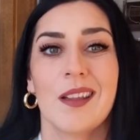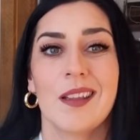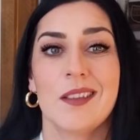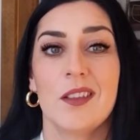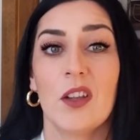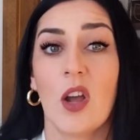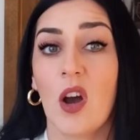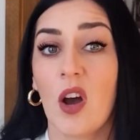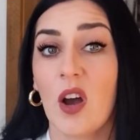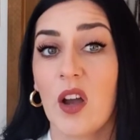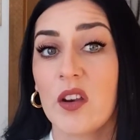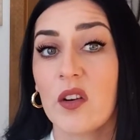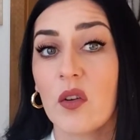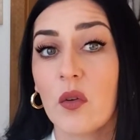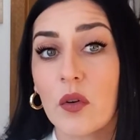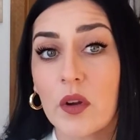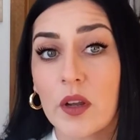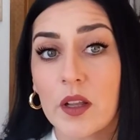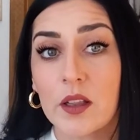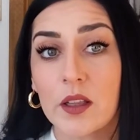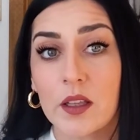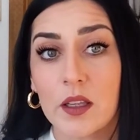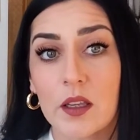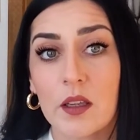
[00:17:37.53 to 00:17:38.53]

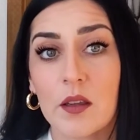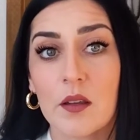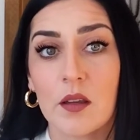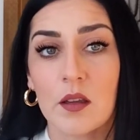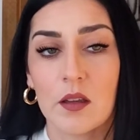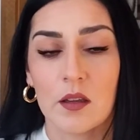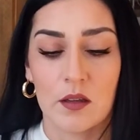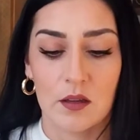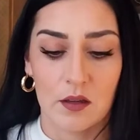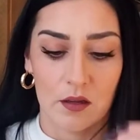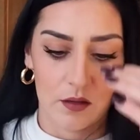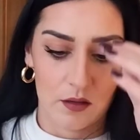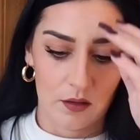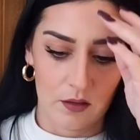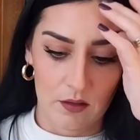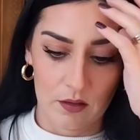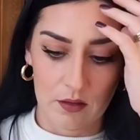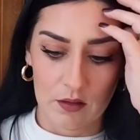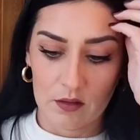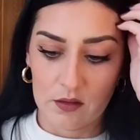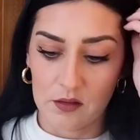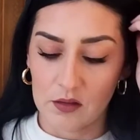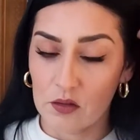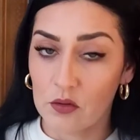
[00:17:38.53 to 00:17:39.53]
non-oily
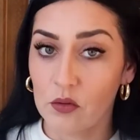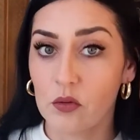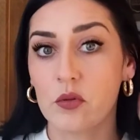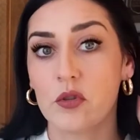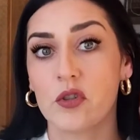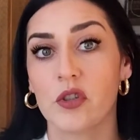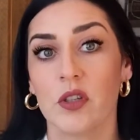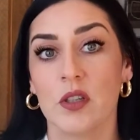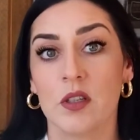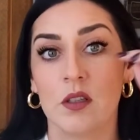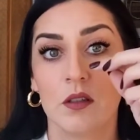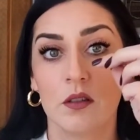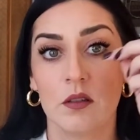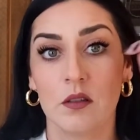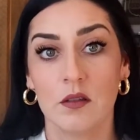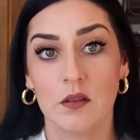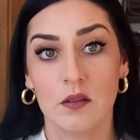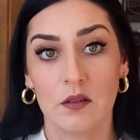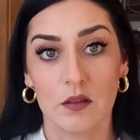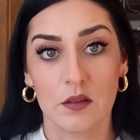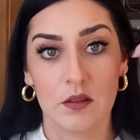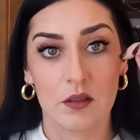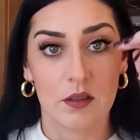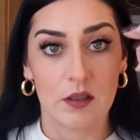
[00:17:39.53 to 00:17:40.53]
solution
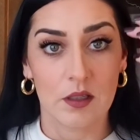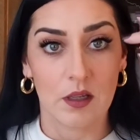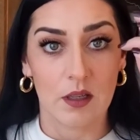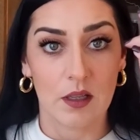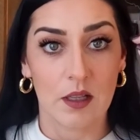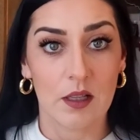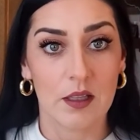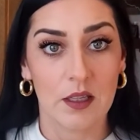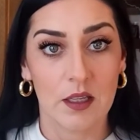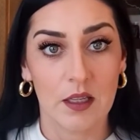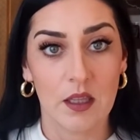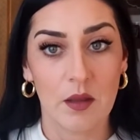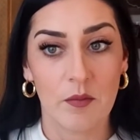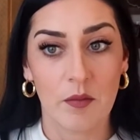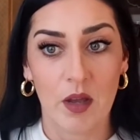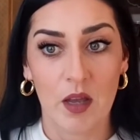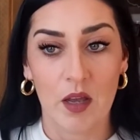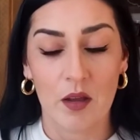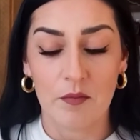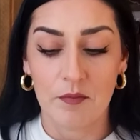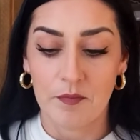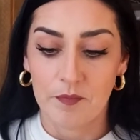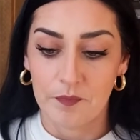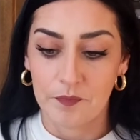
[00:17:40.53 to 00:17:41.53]
to clean them
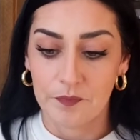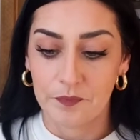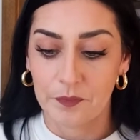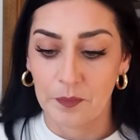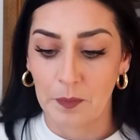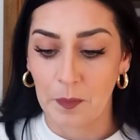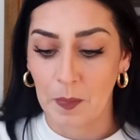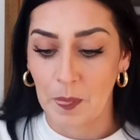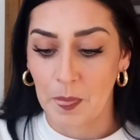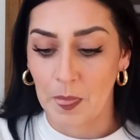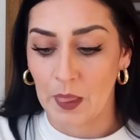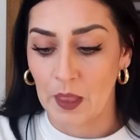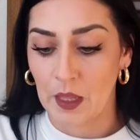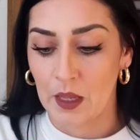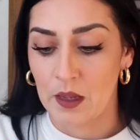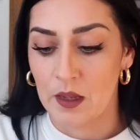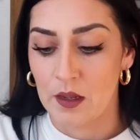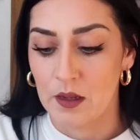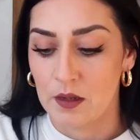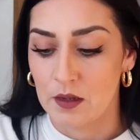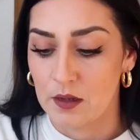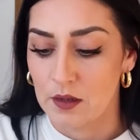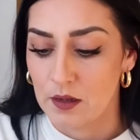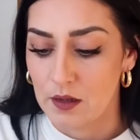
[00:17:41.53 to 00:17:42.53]
up.
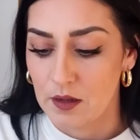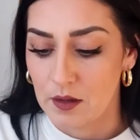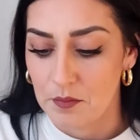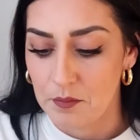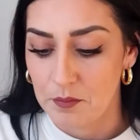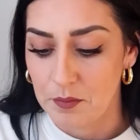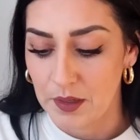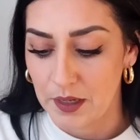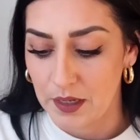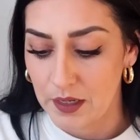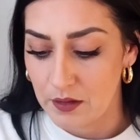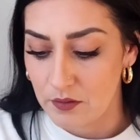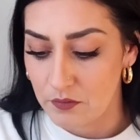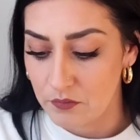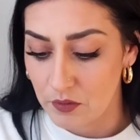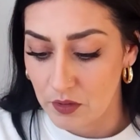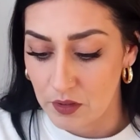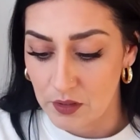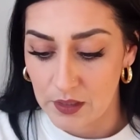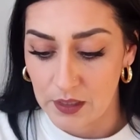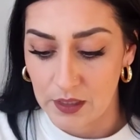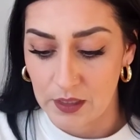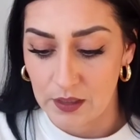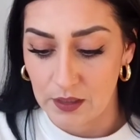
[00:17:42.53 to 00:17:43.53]
But
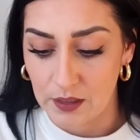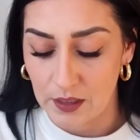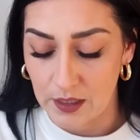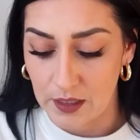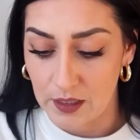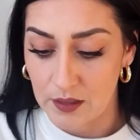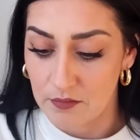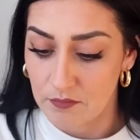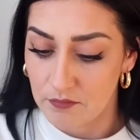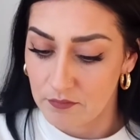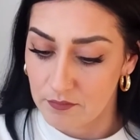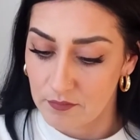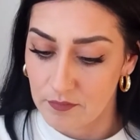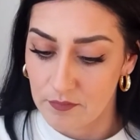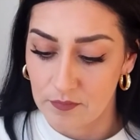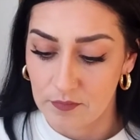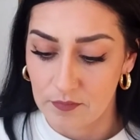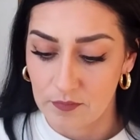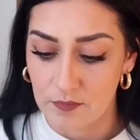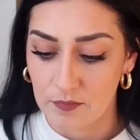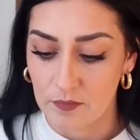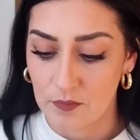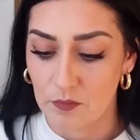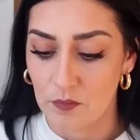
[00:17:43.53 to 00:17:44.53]
really, like,
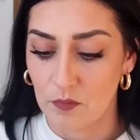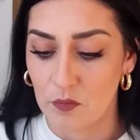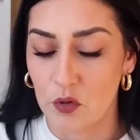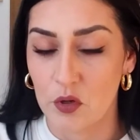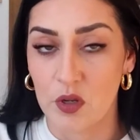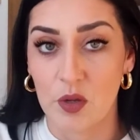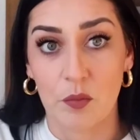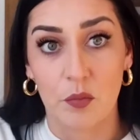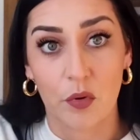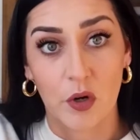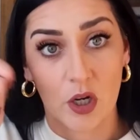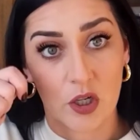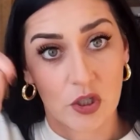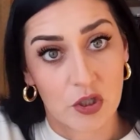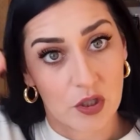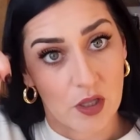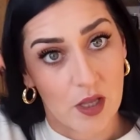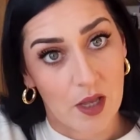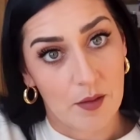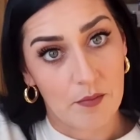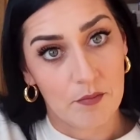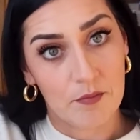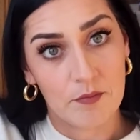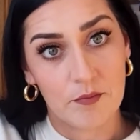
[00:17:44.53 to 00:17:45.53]
you can brush
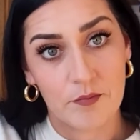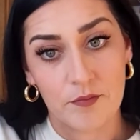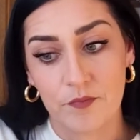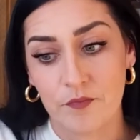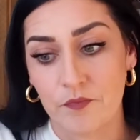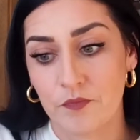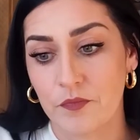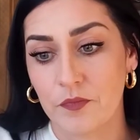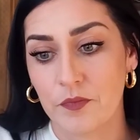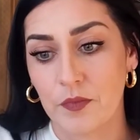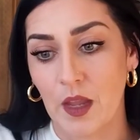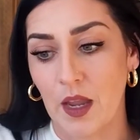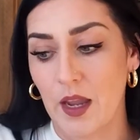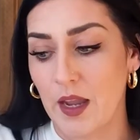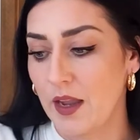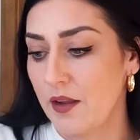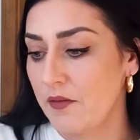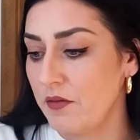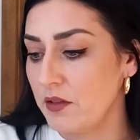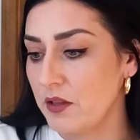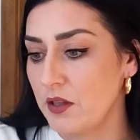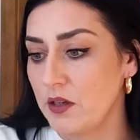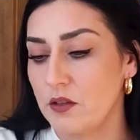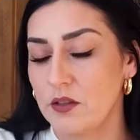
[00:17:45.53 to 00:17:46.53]
them. I
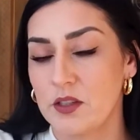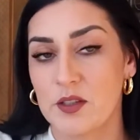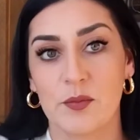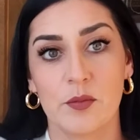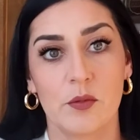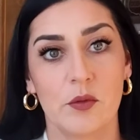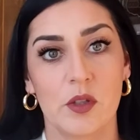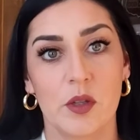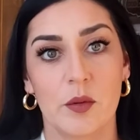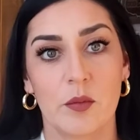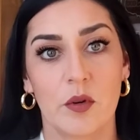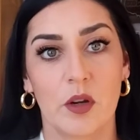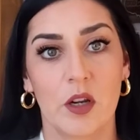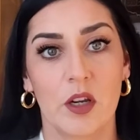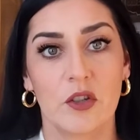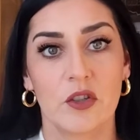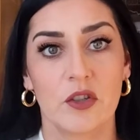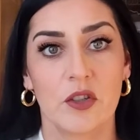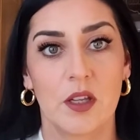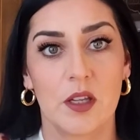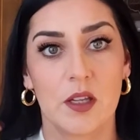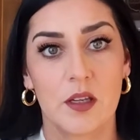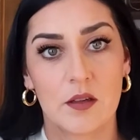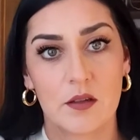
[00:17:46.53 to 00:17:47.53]
have a little spoolie brush
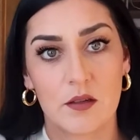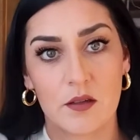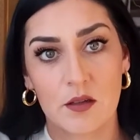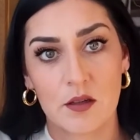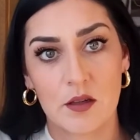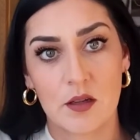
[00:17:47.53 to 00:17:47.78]
that